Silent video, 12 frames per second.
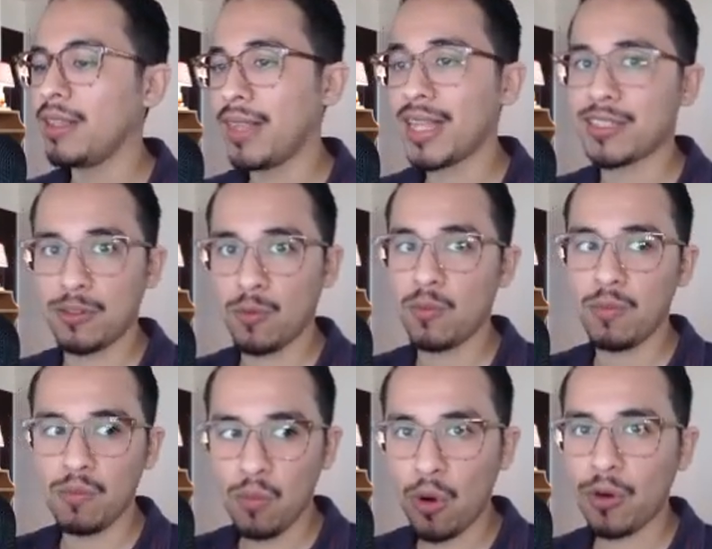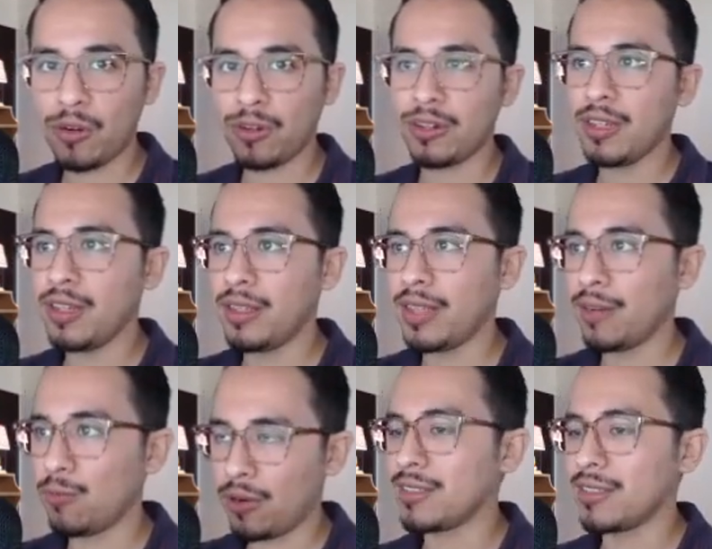That's more
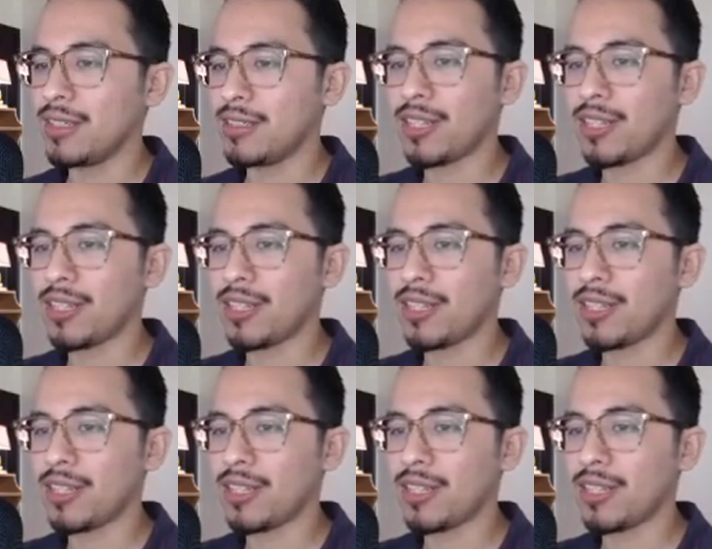than worth it.